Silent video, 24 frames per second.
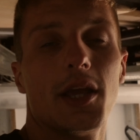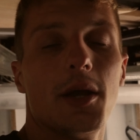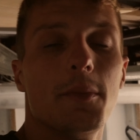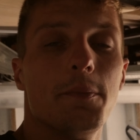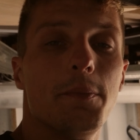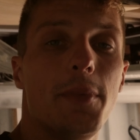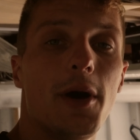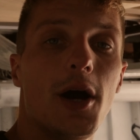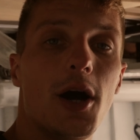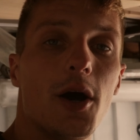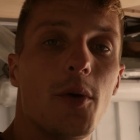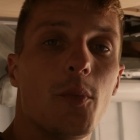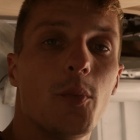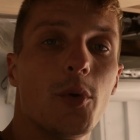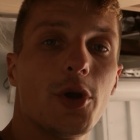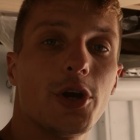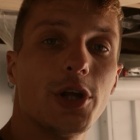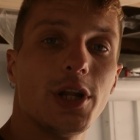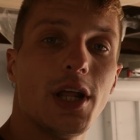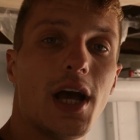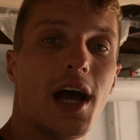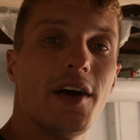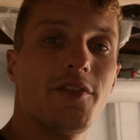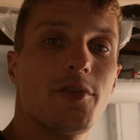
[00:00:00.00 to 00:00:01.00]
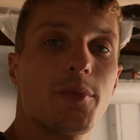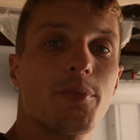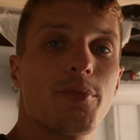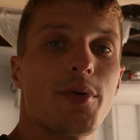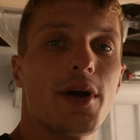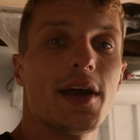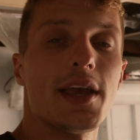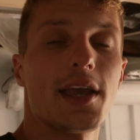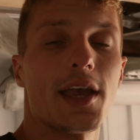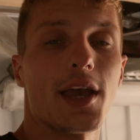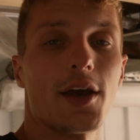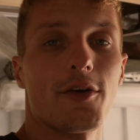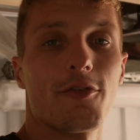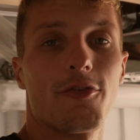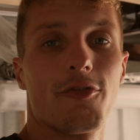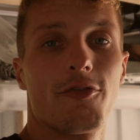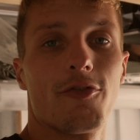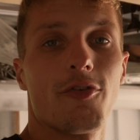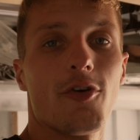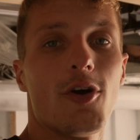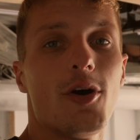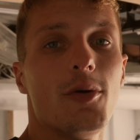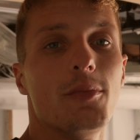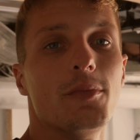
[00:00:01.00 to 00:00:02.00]
But we're going to have a break
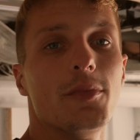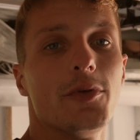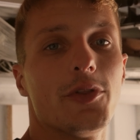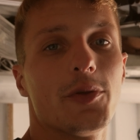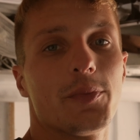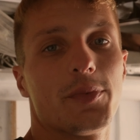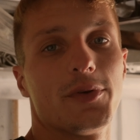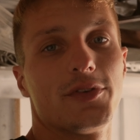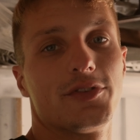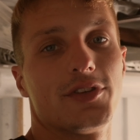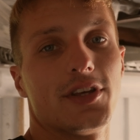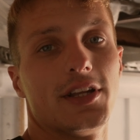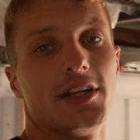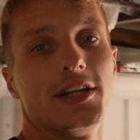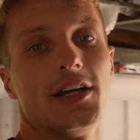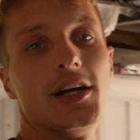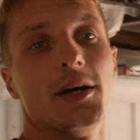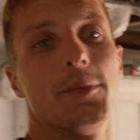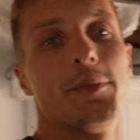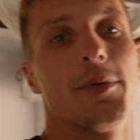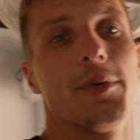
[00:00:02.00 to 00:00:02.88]
from the Brasilia